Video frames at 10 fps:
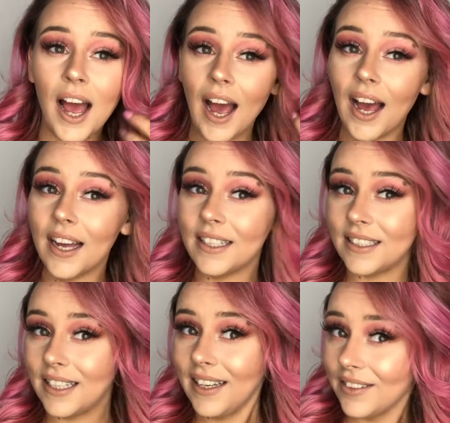And
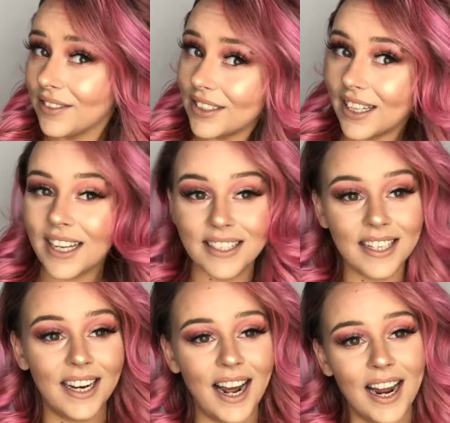yeah, so that's
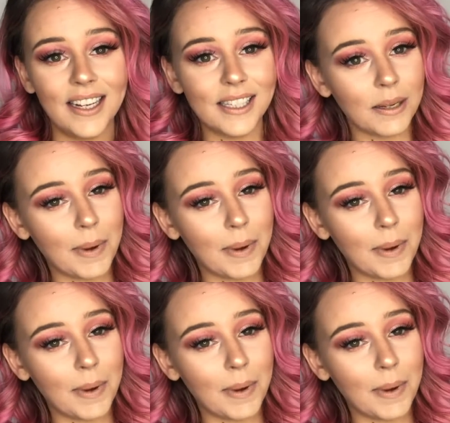it. Add in some